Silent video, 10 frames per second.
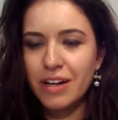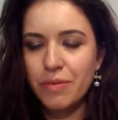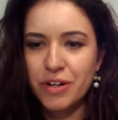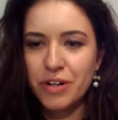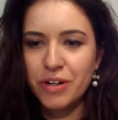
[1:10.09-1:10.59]
I
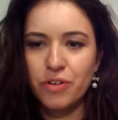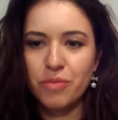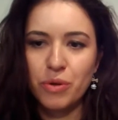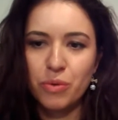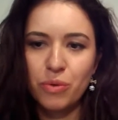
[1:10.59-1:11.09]
work for
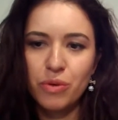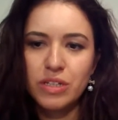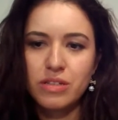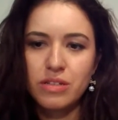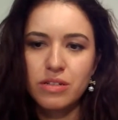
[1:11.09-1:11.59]
Mogul.
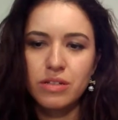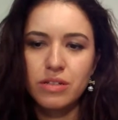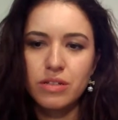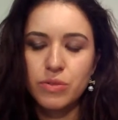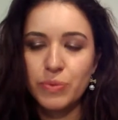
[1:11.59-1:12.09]
It's
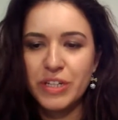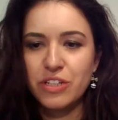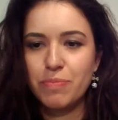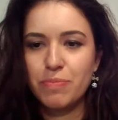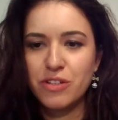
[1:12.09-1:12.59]
a
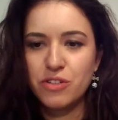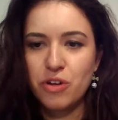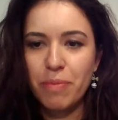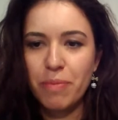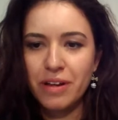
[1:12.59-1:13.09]
Swedish-based
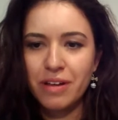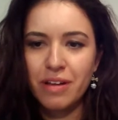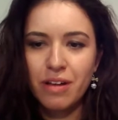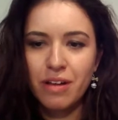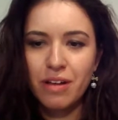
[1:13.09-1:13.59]
company,
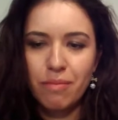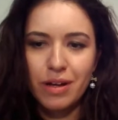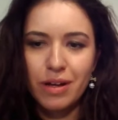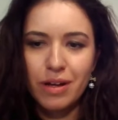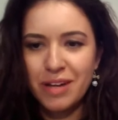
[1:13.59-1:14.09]

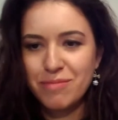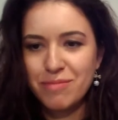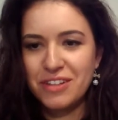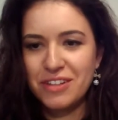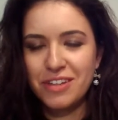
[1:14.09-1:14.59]
but I'm
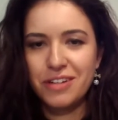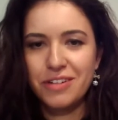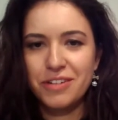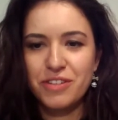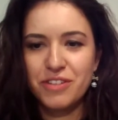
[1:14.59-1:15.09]
sitting
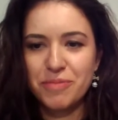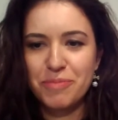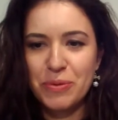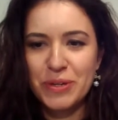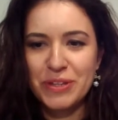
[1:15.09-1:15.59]
here in
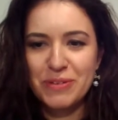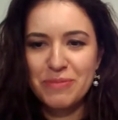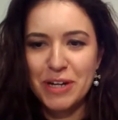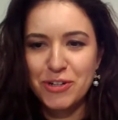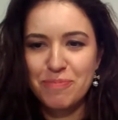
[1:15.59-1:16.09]
Serbia with
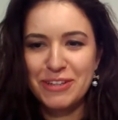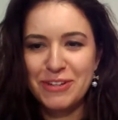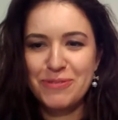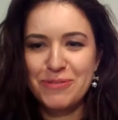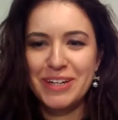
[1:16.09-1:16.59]
much
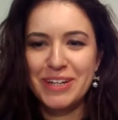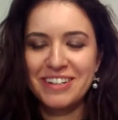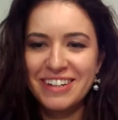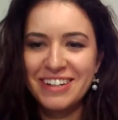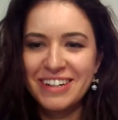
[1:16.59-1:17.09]
better
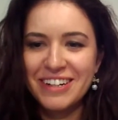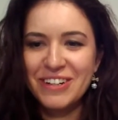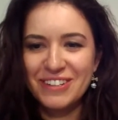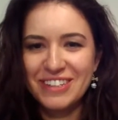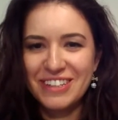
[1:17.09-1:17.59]
weather
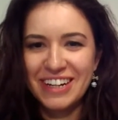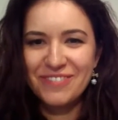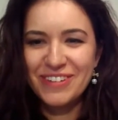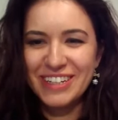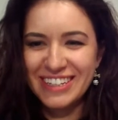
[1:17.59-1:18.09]
all the
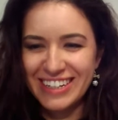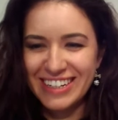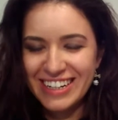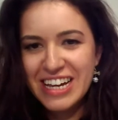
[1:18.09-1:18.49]
time.